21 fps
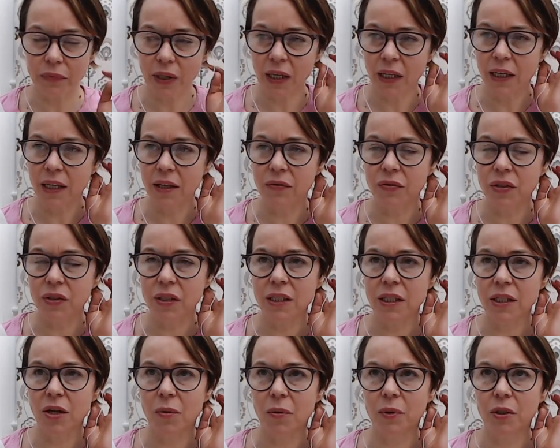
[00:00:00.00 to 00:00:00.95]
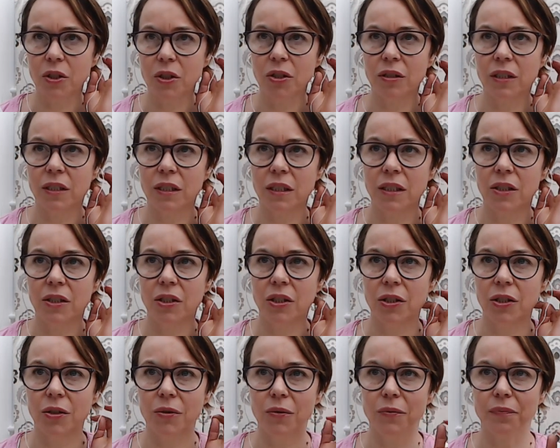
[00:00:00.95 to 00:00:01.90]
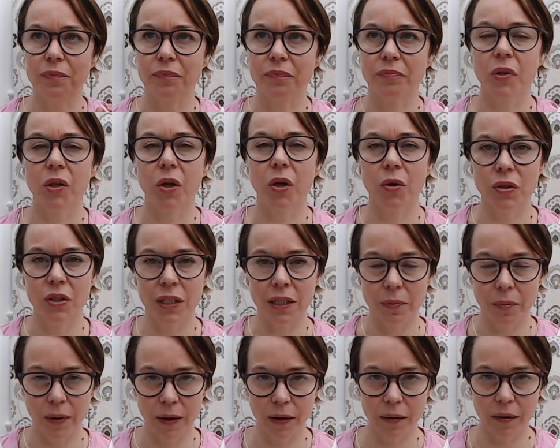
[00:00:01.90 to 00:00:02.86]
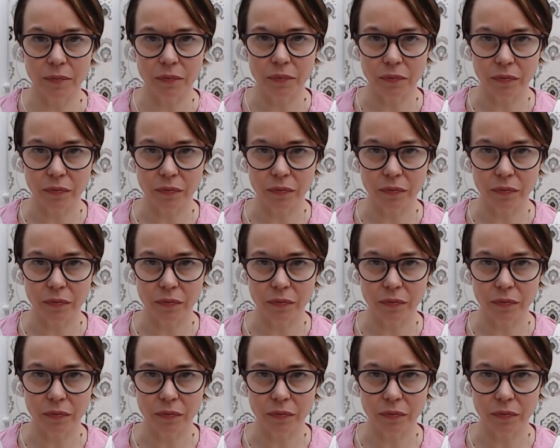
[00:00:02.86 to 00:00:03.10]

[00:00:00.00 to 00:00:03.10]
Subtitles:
It gives us the opportunity to go deeper.